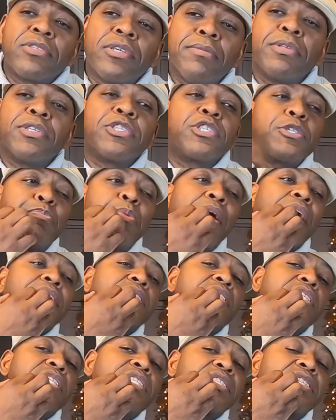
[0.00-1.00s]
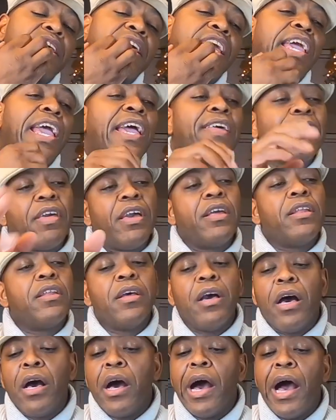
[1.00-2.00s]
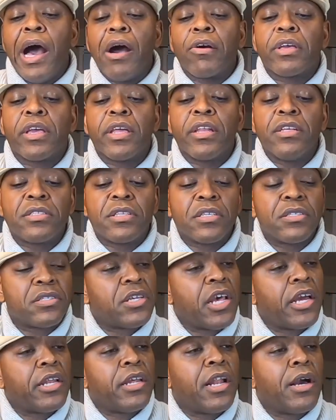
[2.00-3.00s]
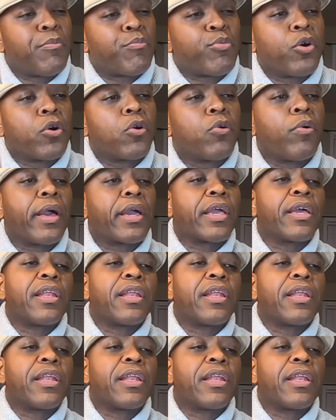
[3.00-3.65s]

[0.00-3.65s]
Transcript: of the specs of this thing, and then I'll get into setting it up real quick,